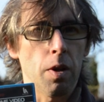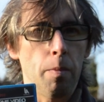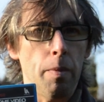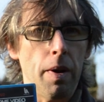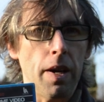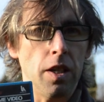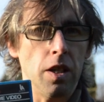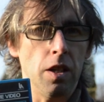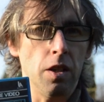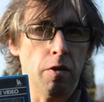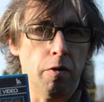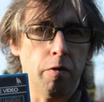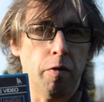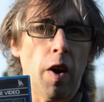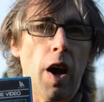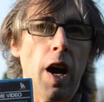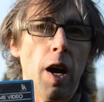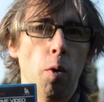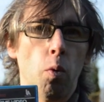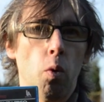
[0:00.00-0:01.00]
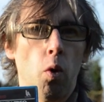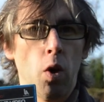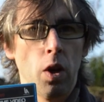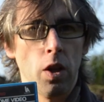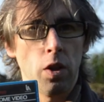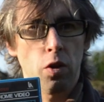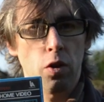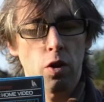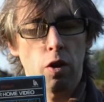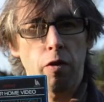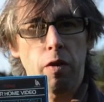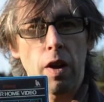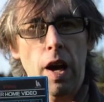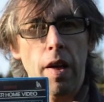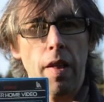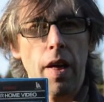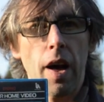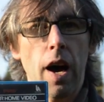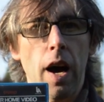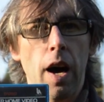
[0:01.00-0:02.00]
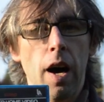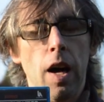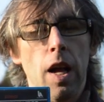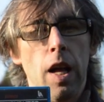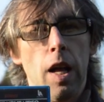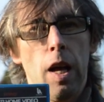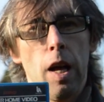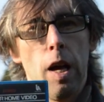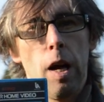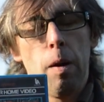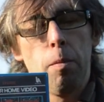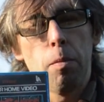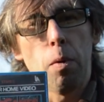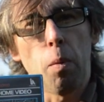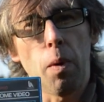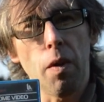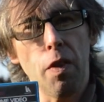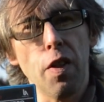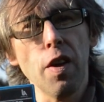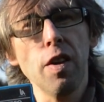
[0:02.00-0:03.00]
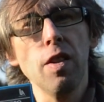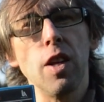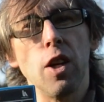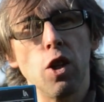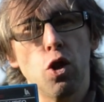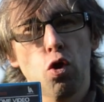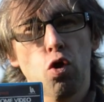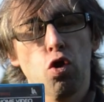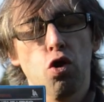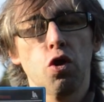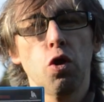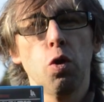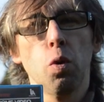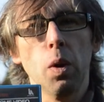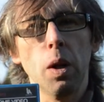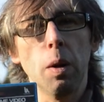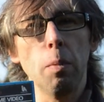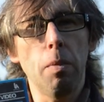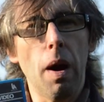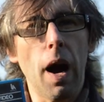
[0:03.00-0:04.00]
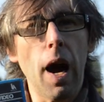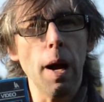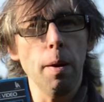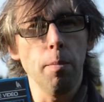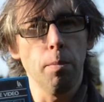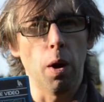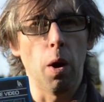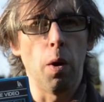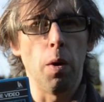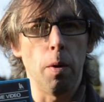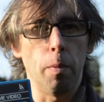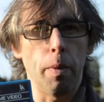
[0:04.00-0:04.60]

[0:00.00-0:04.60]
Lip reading: that mentioned the firewall and stuff like that. But one thing that's truly mind-blowing